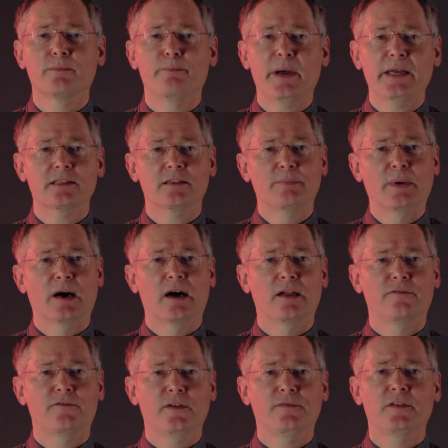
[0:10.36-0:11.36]
best buy
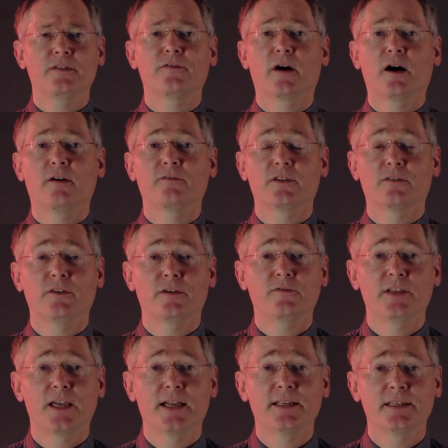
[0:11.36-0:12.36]
55 to
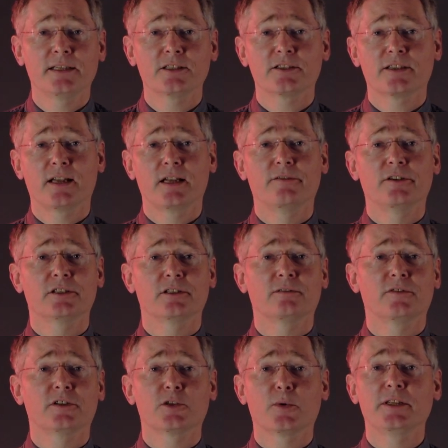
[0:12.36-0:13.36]
58-inch television
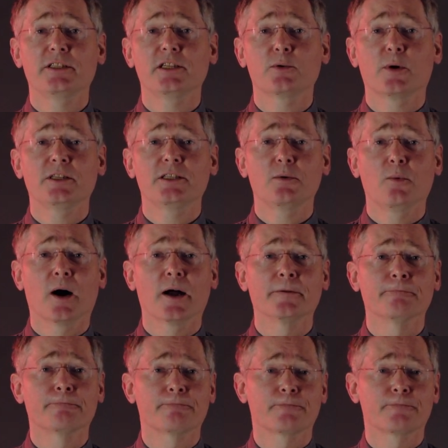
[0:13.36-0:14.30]
for 2021.